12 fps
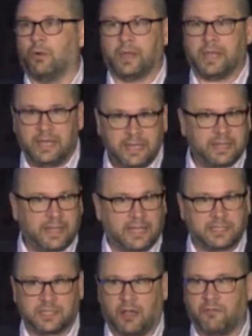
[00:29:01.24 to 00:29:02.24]
or any of
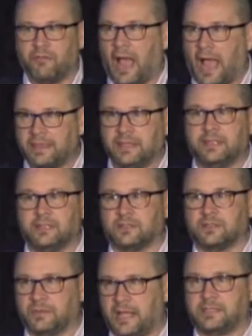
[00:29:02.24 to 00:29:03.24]
that stuff, I think
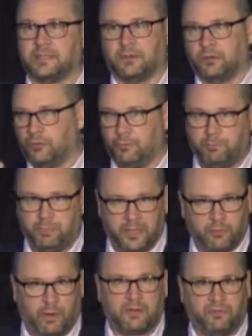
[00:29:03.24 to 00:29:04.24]
that's a
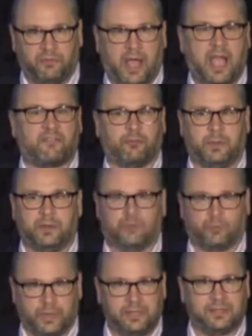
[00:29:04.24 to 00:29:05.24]
big red flag for me to
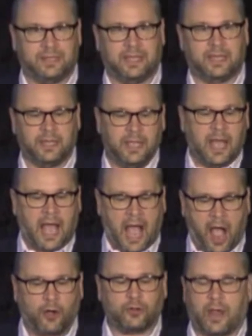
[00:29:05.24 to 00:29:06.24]
rethink
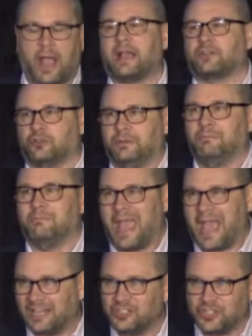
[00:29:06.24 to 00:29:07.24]
how you're actually
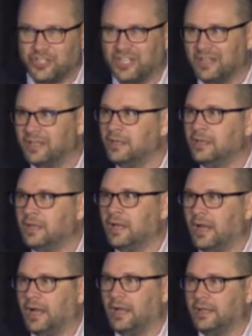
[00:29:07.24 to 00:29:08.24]
managing
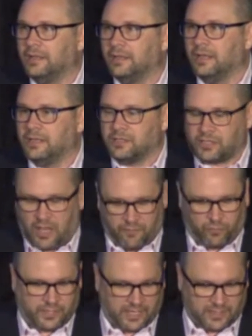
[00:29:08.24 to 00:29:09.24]
the
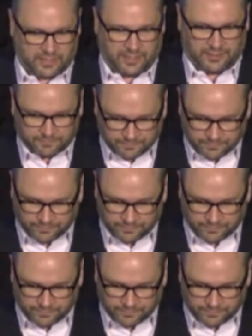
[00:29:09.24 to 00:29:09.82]
software testing.